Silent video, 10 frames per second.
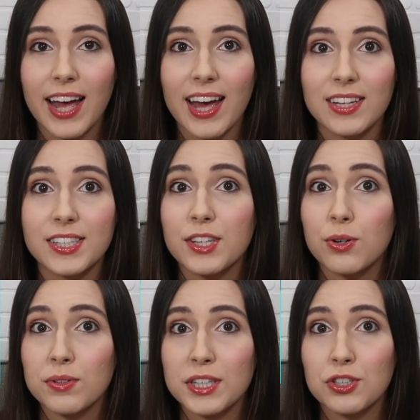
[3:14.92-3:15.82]
as the
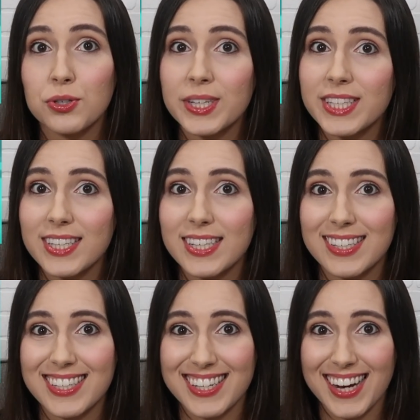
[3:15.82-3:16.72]
only two
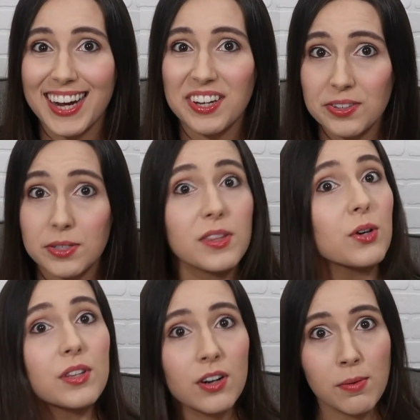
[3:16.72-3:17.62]
existent styles,
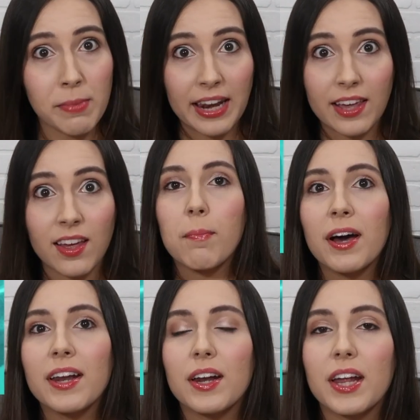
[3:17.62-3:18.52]
though there are many.
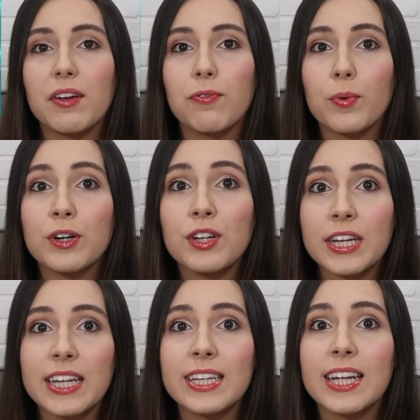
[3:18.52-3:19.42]
But if we're
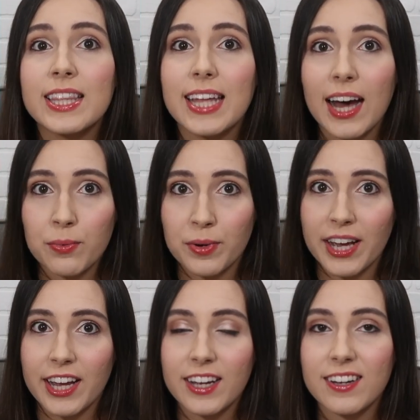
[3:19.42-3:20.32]
looking at it that
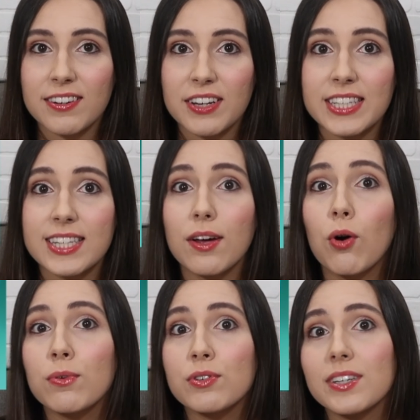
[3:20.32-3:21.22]
way, it's
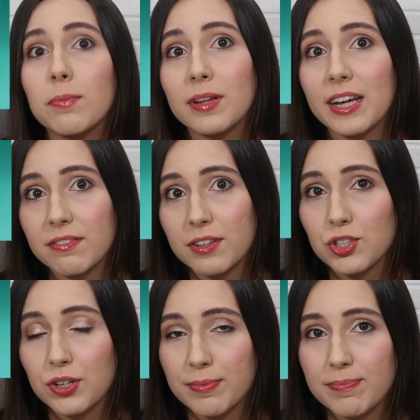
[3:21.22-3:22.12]
almost a blend of the
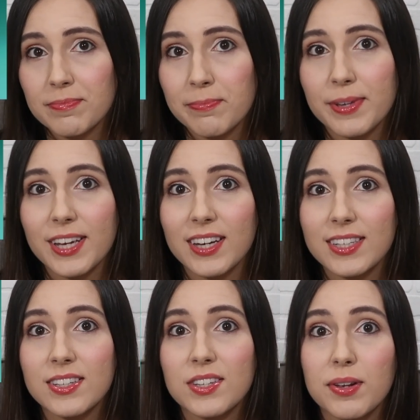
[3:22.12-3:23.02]
two.
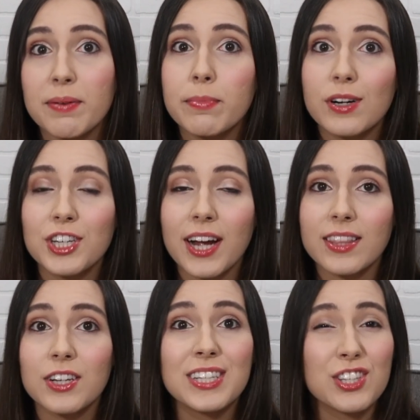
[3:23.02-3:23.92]
Because in BoJack,
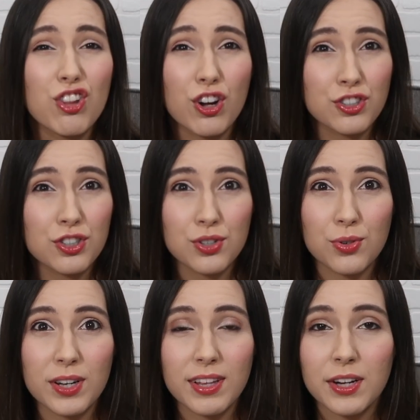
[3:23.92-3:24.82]
there is a larger
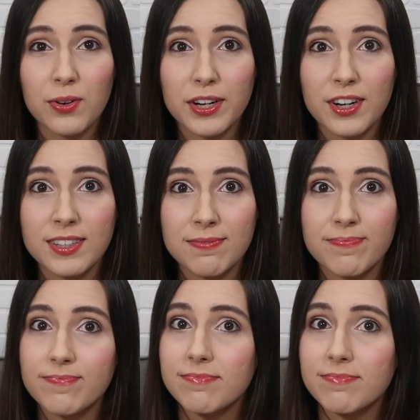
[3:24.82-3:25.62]
storyline going on,